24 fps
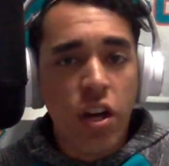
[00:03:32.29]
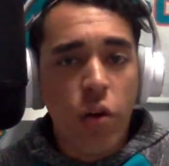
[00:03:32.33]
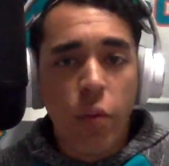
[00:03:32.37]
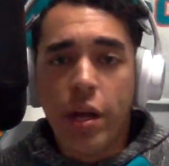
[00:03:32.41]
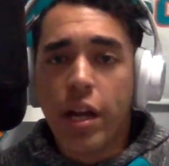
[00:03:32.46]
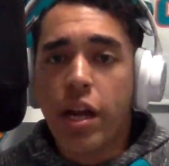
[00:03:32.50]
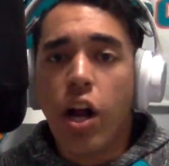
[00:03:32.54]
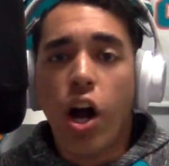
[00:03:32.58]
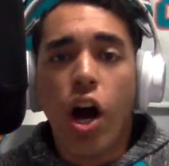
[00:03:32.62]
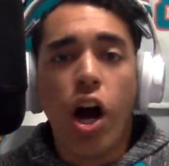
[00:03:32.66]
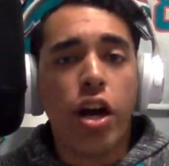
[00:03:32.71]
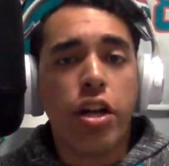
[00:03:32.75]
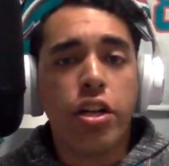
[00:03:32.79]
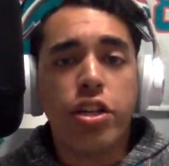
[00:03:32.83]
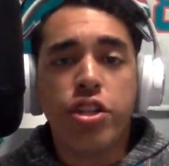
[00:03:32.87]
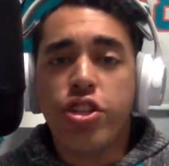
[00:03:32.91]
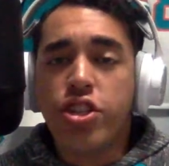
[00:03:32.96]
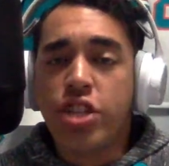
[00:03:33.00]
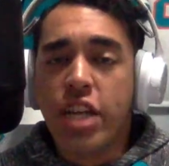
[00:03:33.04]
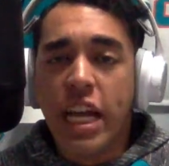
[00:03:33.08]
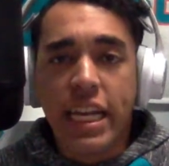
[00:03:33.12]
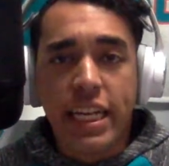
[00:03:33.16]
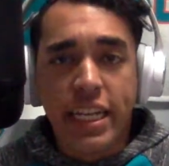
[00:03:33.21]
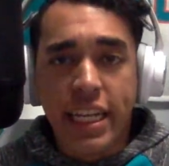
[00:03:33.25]
we are
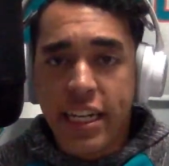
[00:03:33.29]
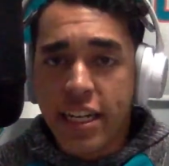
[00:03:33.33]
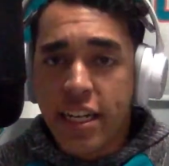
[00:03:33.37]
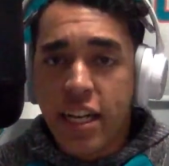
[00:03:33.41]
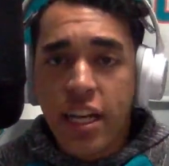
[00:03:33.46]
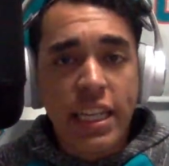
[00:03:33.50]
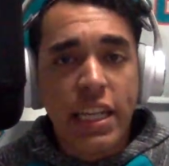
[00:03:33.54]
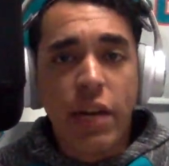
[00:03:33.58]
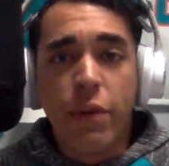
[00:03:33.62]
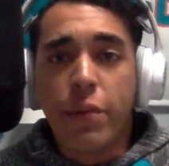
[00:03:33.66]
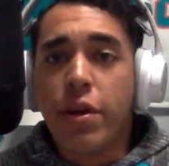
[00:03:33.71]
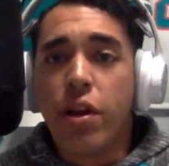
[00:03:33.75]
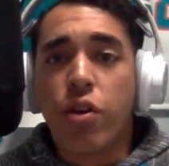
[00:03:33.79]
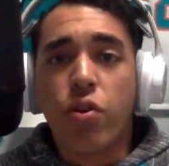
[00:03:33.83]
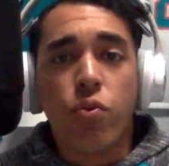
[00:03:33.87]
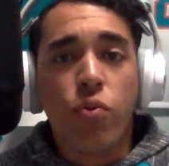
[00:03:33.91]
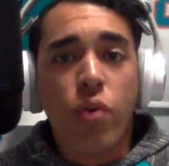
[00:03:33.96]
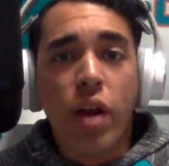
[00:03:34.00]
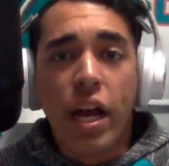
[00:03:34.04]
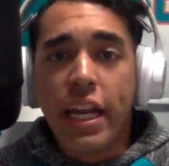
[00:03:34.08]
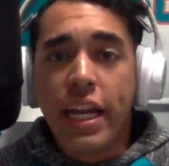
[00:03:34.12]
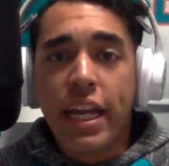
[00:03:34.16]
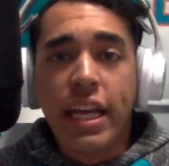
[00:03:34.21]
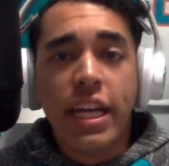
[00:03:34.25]
unshaken, that we are
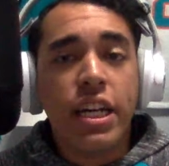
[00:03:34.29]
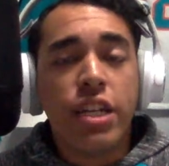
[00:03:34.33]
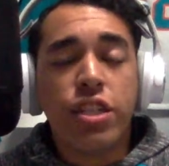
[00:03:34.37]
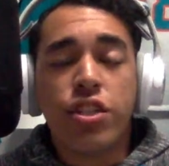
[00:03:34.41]
ready